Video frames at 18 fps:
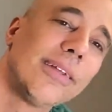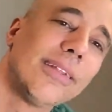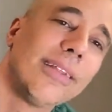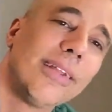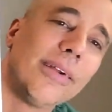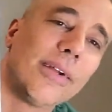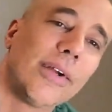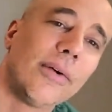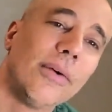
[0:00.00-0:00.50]

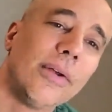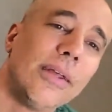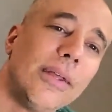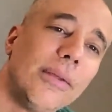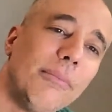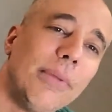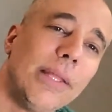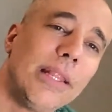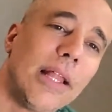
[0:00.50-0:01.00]
There we go.
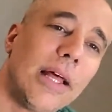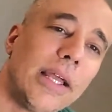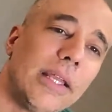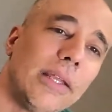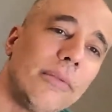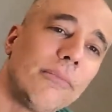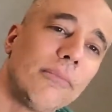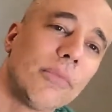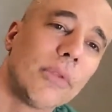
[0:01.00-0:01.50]

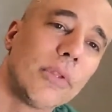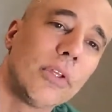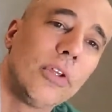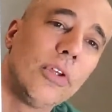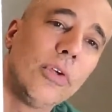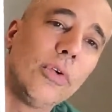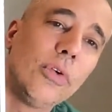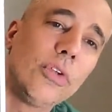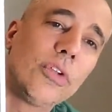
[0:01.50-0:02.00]
Midline,
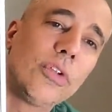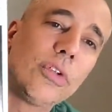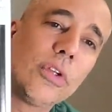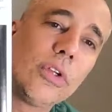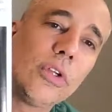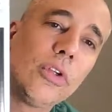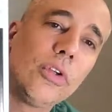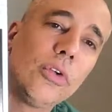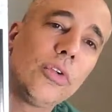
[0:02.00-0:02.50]

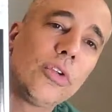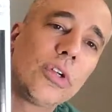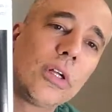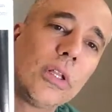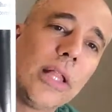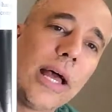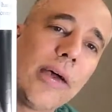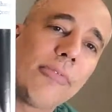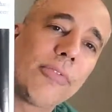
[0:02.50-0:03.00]
huge
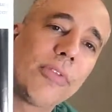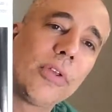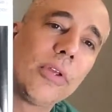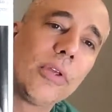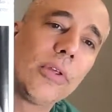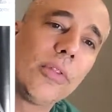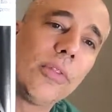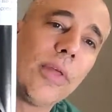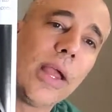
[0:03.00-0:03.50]
cleft
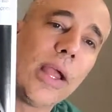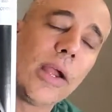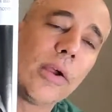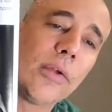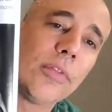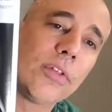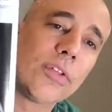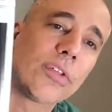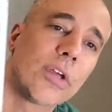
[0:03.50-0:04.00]
there
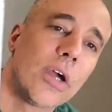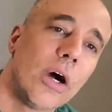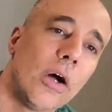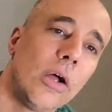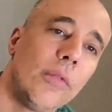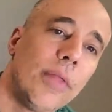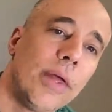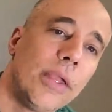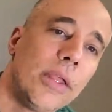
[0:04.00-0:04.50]
in the skull.
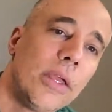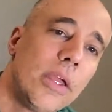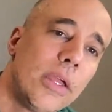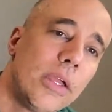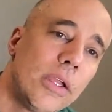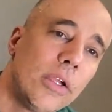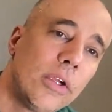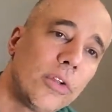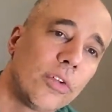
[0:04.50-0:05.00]
And then
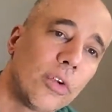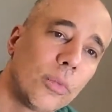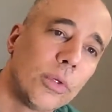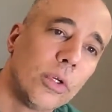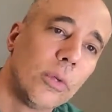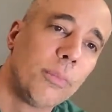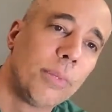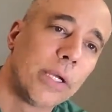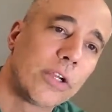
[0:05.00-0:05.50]
here's a
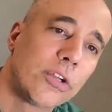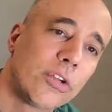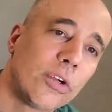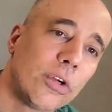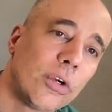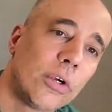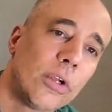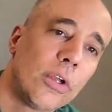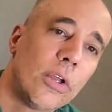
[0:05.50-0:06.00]
real
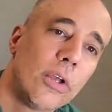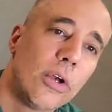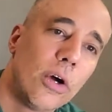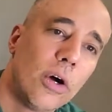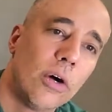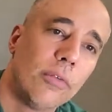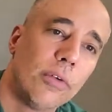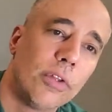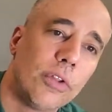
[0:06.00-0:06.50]
picture
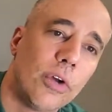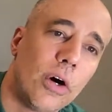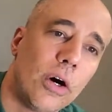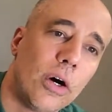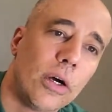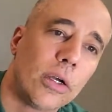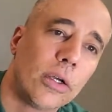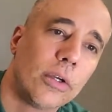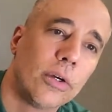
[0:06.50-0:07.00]
of a
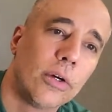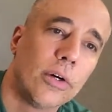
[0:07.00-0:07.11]
dog.